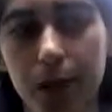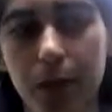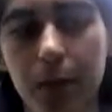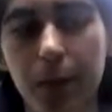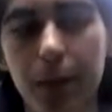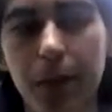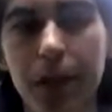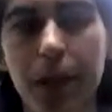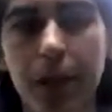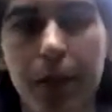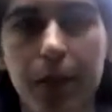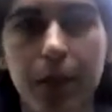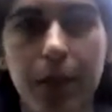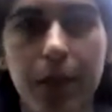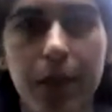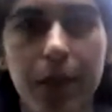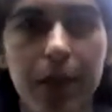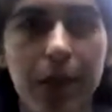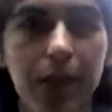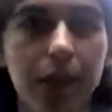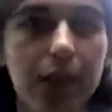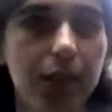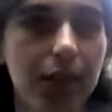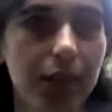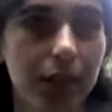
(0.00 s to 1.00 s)
being
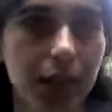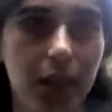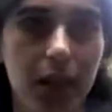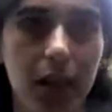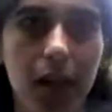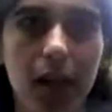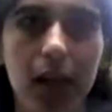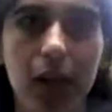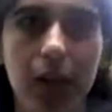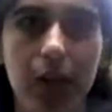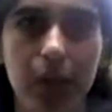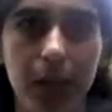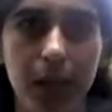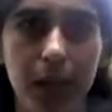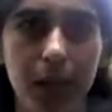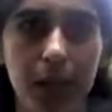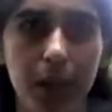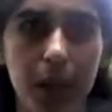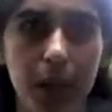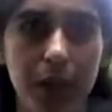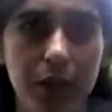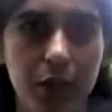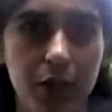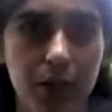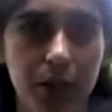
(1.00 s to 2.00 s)
beaten. I
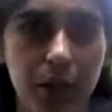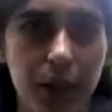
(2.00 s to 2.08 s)
imagined